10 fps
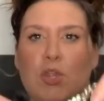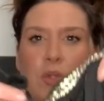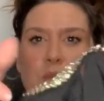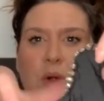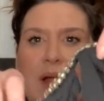the
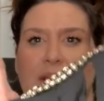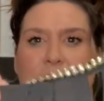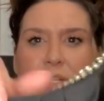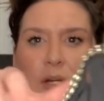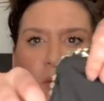
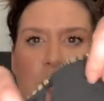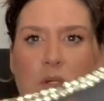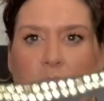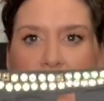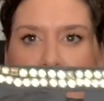rhinestones
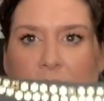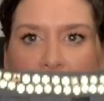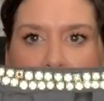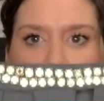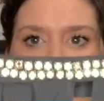around the
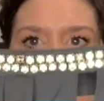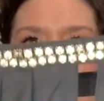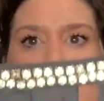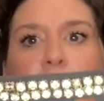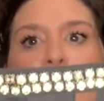neck
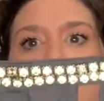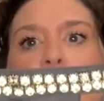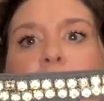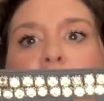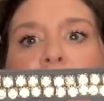are
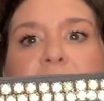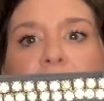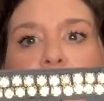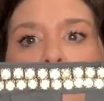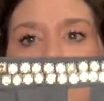missing